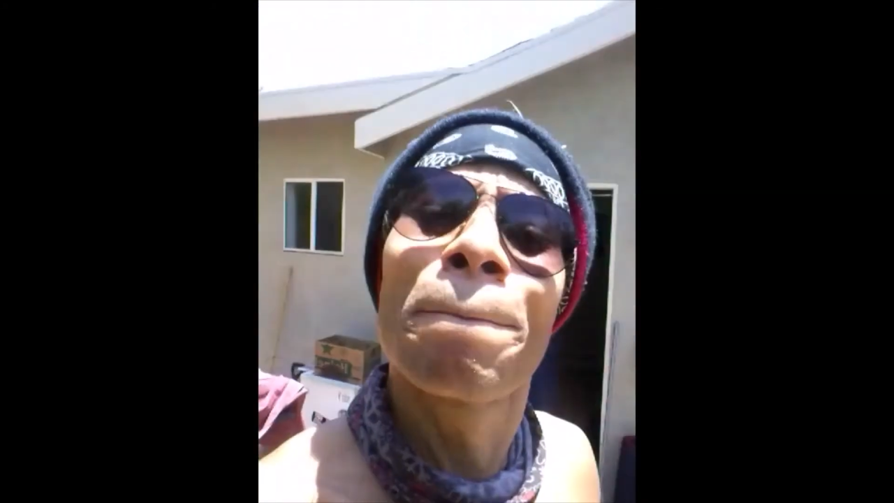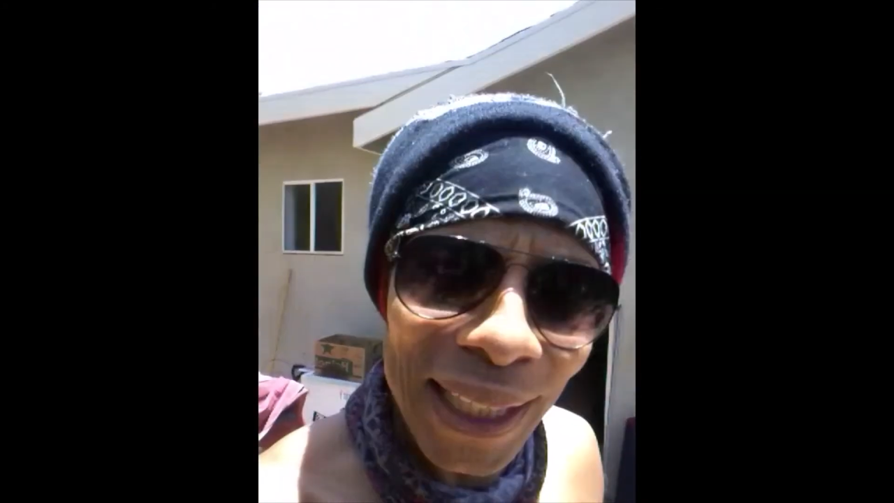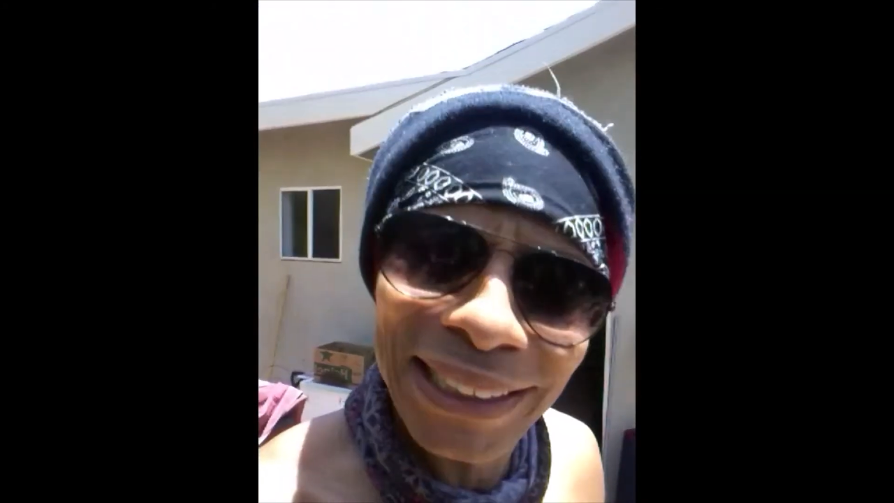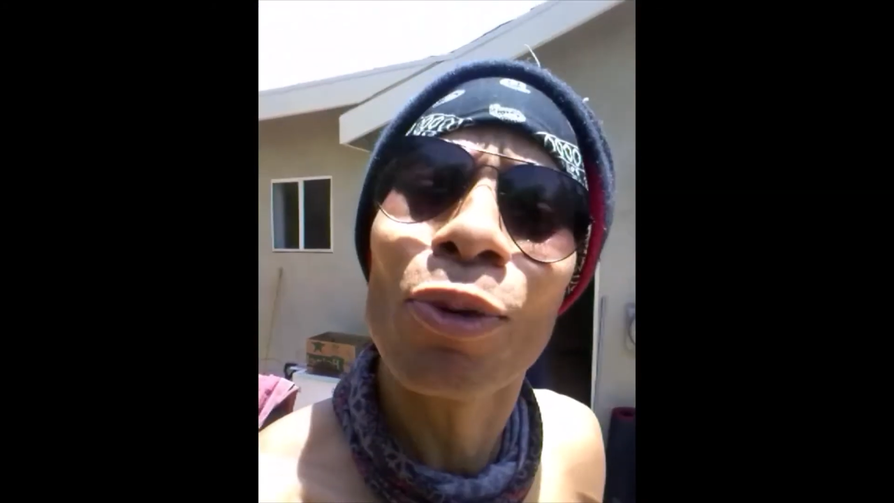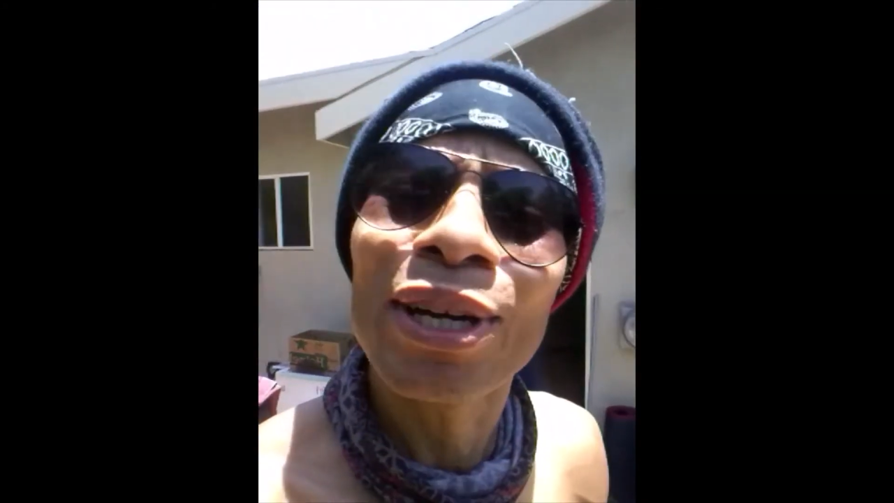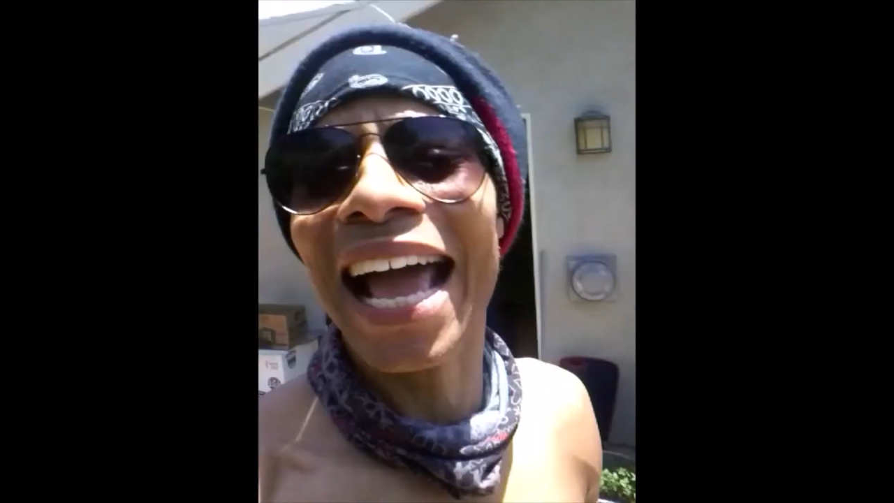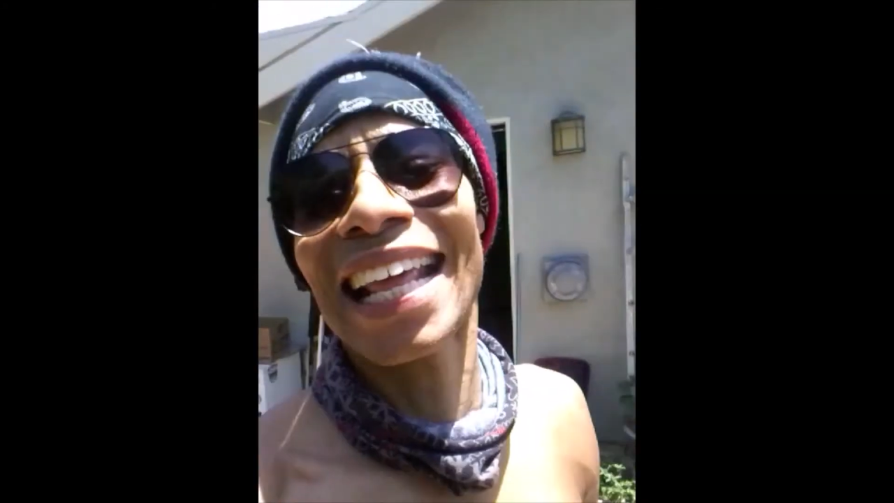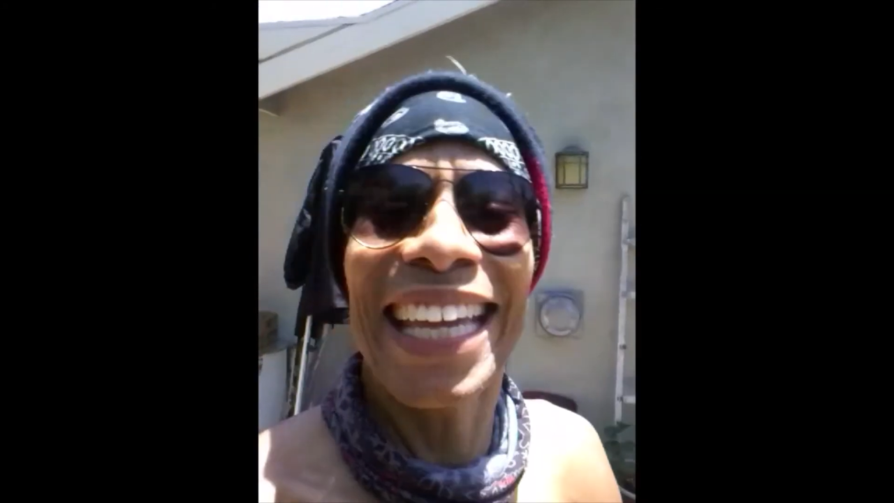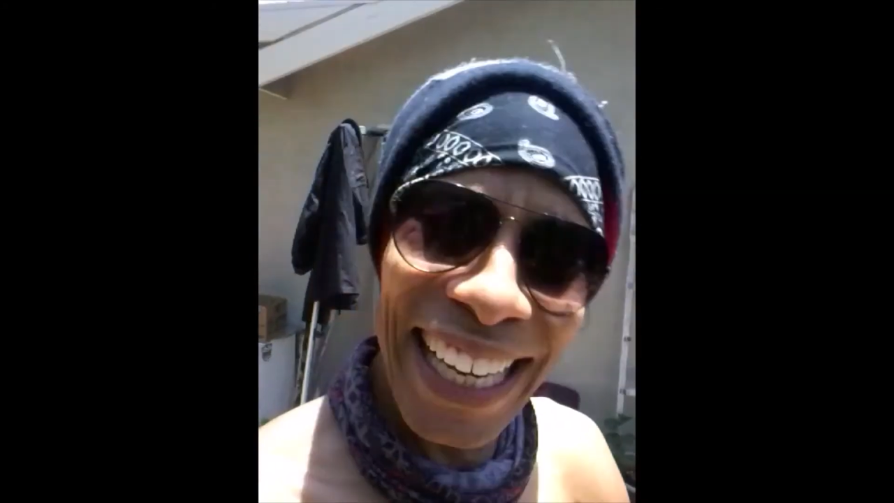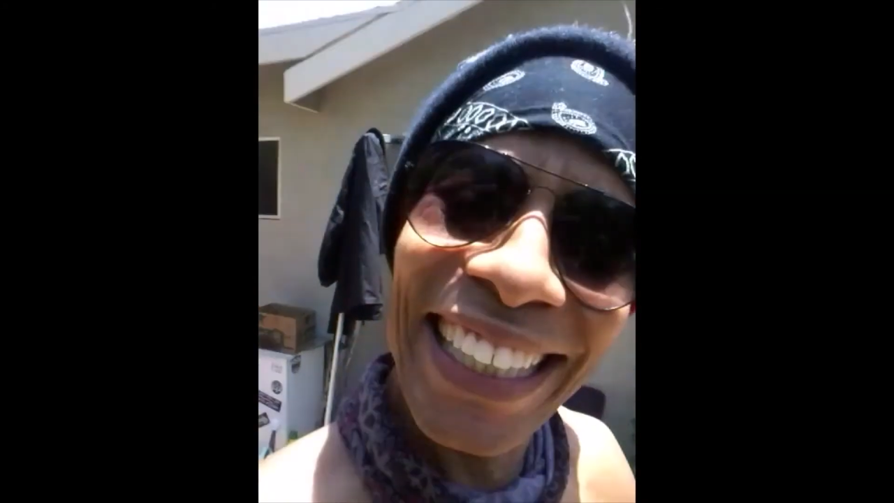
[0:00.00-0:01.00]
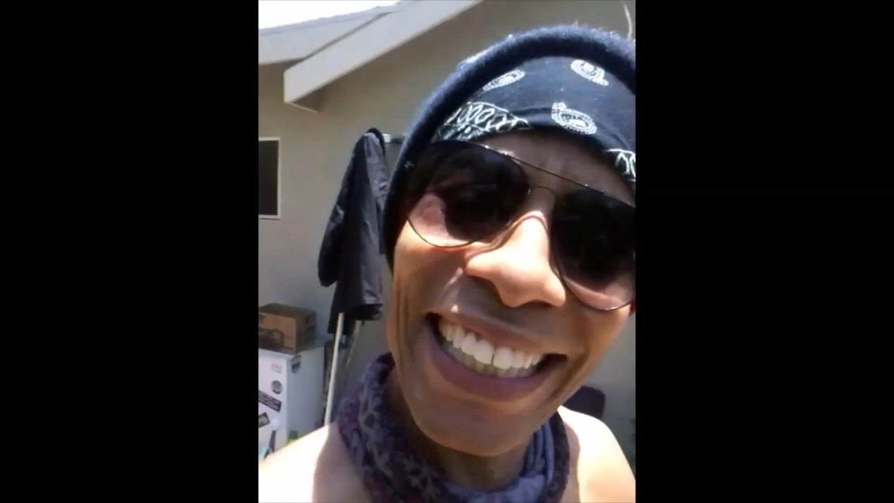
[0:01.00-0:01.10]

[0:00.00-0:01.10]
bus on out of here,